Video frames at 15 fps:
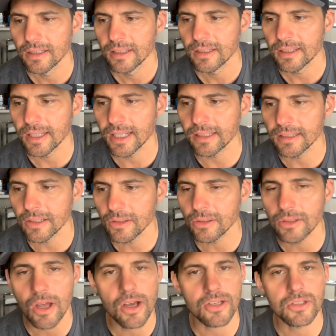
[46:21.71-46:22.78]
like little
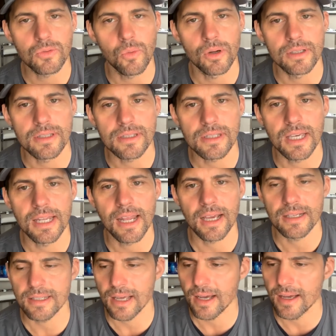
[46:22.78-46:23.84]
lost ones in
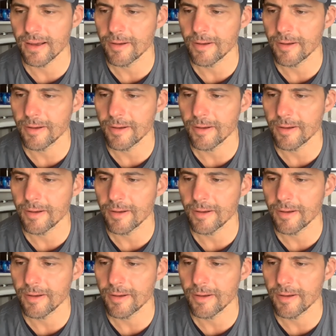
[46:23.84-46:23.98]
exile.